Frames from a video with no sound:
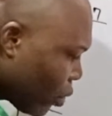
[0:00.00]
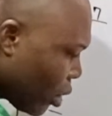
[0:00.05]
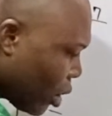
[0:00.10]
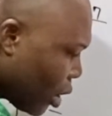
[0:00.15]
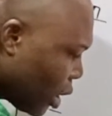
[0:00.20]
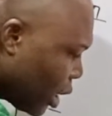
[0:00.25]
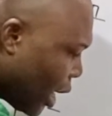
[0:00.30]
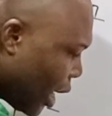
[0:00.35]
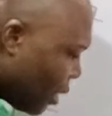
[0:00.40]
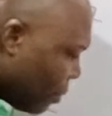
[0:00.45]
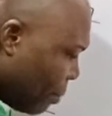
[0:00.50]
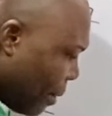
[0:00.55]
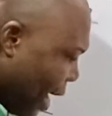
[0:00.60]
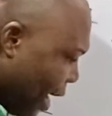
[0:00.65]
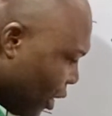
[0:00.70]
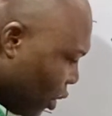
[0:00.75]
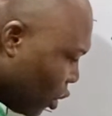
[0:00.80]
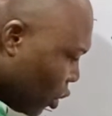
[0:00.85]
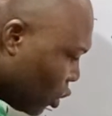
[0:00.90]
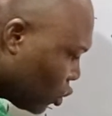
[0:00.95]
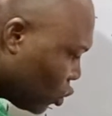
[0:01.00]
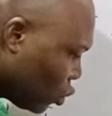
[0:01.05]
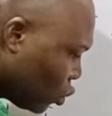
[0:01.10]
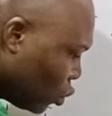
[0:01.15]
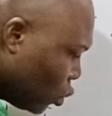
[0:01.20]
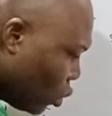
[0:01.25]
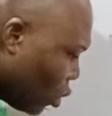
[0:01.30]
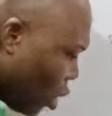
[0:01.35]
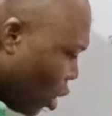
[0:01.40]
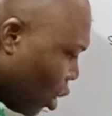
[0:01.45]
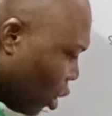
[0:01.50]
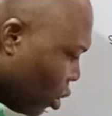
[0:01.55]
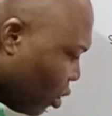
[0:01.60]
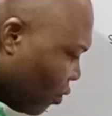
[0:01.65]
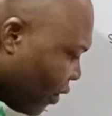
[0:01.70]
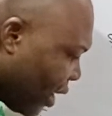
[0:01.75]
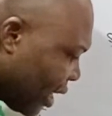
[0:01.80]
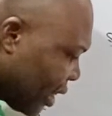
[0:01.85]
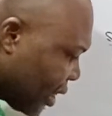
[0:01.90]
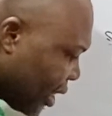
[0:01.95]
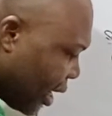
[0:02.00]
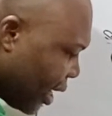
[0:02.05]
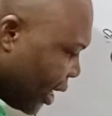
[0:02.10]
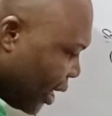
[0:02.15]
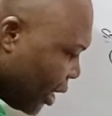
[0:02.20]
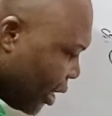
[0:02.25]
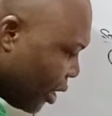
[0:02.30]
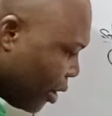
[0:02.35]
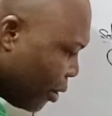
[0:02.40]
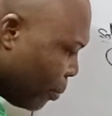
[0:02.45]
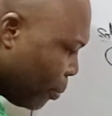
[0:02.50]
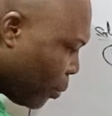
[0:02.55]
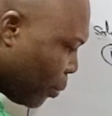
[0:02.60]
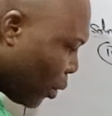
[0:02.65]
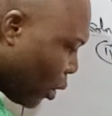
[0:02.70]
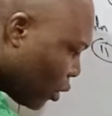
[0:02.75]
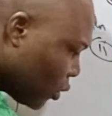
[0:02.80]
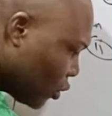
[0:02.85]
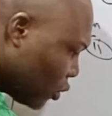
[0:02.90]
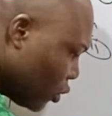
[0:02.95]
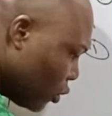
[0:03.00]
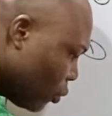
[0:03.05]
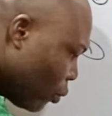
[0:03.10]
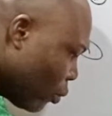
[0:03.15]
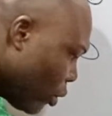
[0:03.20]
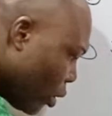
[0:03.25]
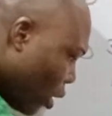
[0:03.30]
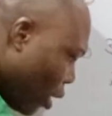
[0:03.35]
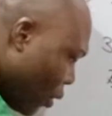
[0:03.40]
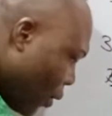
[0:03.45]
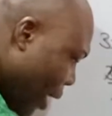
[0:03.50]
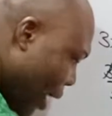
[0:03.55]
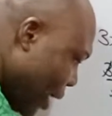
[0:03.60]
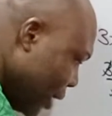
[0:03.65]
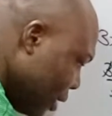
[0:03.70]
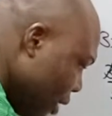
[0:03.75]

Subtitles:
then minus 2 all over 3 plus. All right.